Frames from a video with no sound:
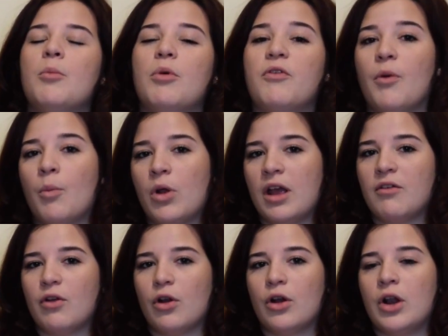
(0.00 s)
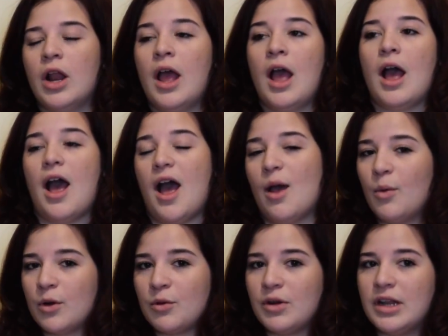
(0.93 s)
but from what I've heard, I
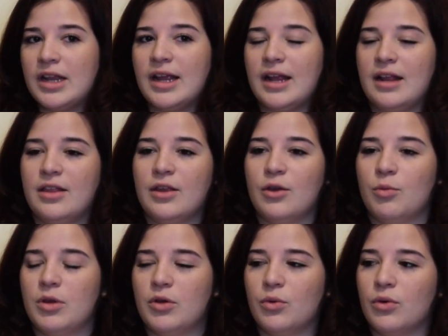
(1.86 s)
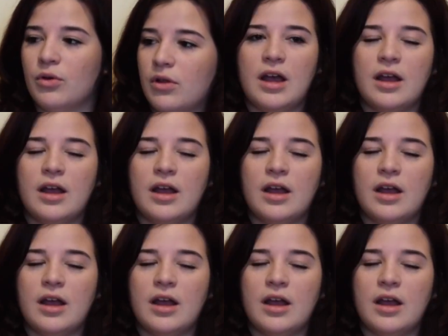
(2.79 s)
want to read it and I think it'll be cool.